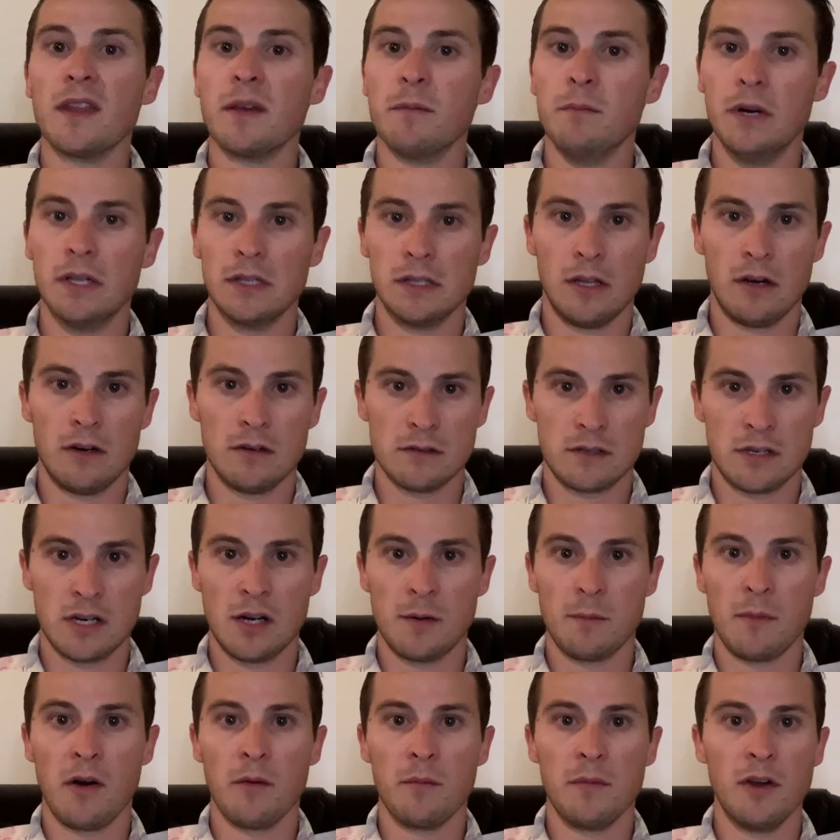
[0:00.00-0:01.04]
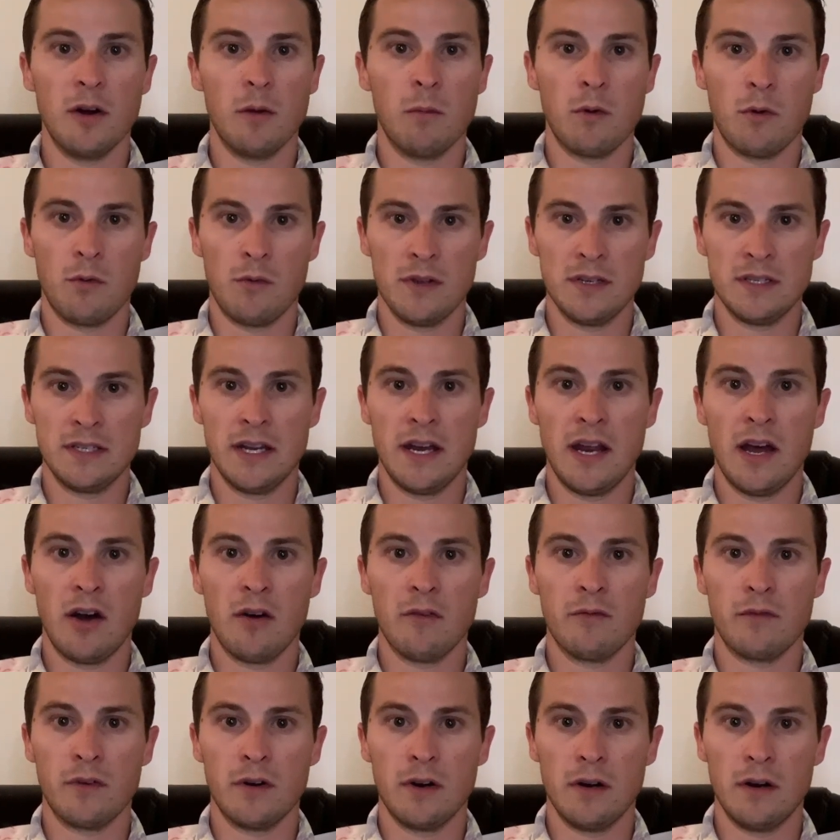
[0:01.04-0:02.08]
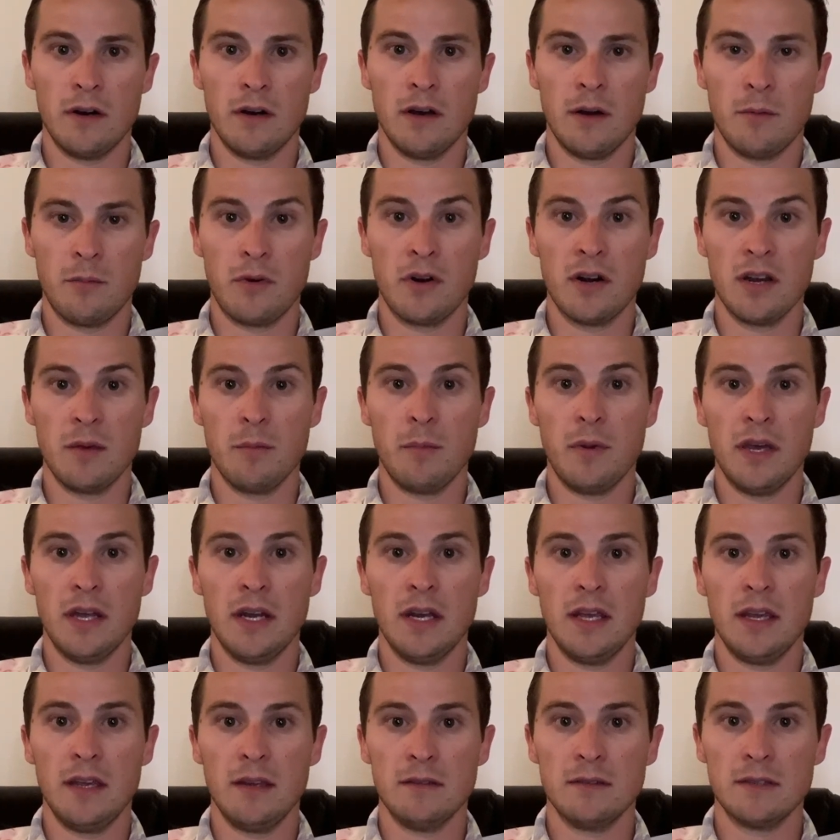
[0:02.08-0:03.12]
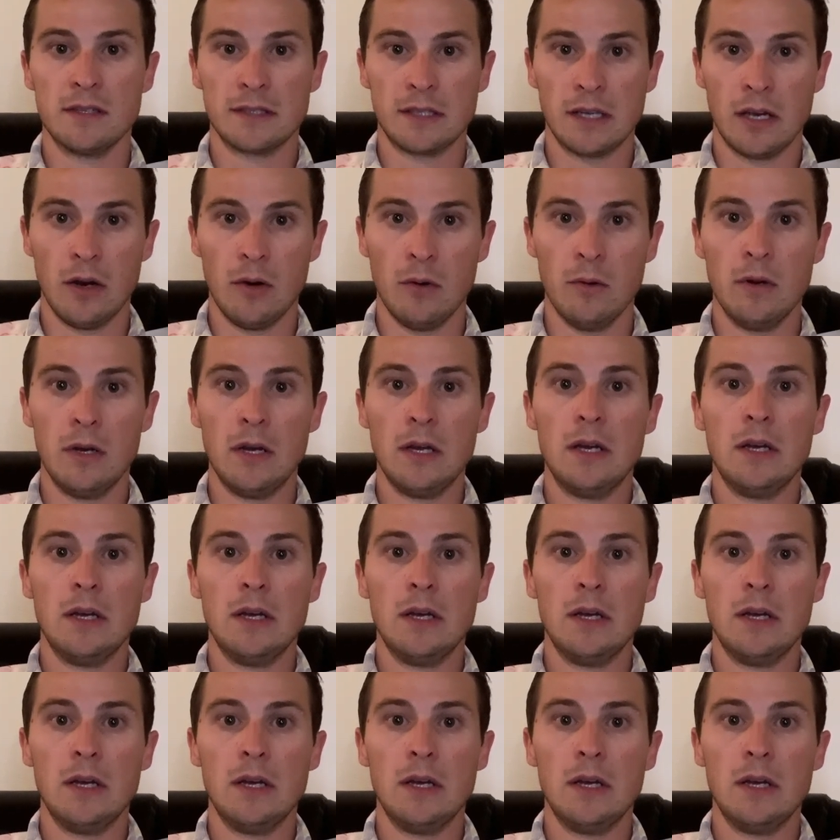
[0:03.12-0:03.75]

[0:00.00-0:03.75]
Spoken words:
But long term, I'll be able to rent it out for a pretty penny. So